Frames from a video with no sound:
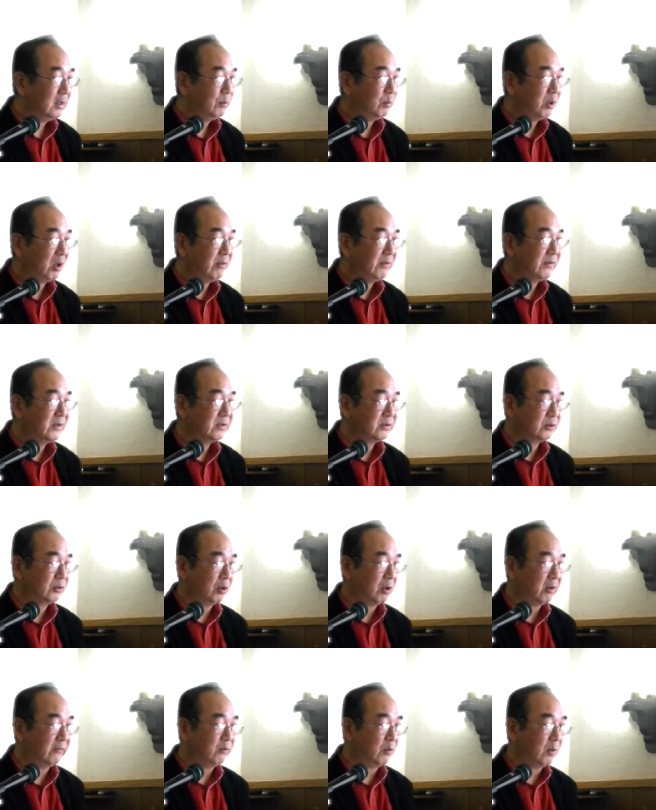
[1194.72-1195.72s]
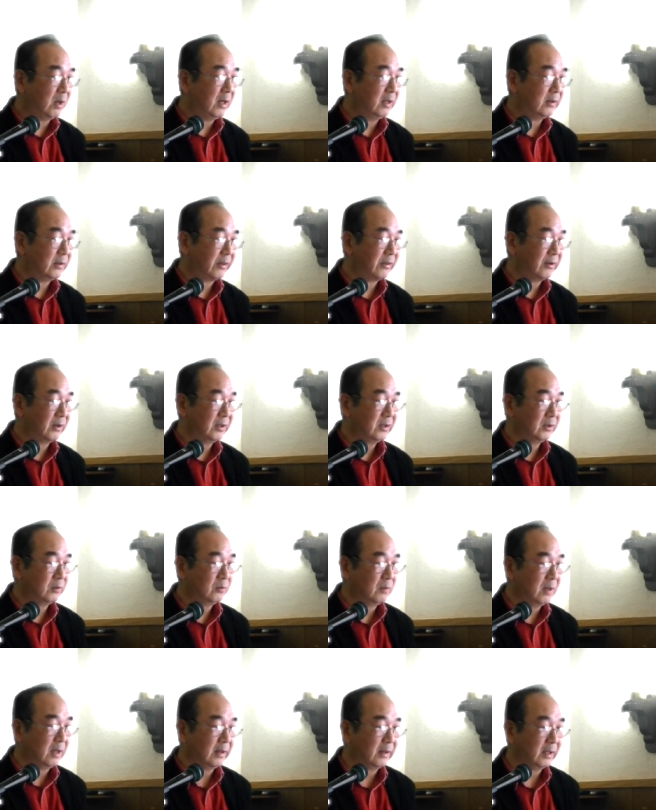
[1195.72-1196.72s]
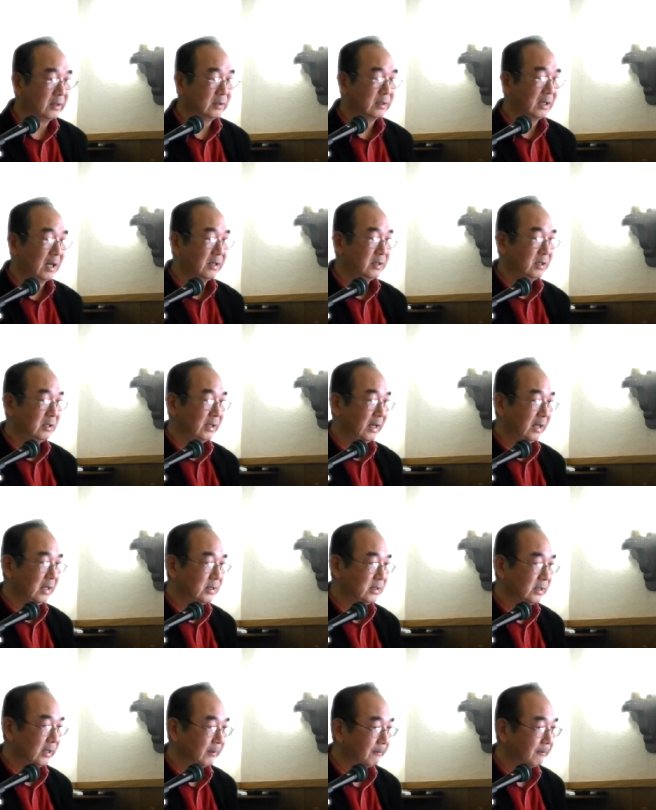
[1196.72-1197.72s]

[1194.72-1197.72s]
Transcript: Proverbs 12.1, 13.1, and 19.18.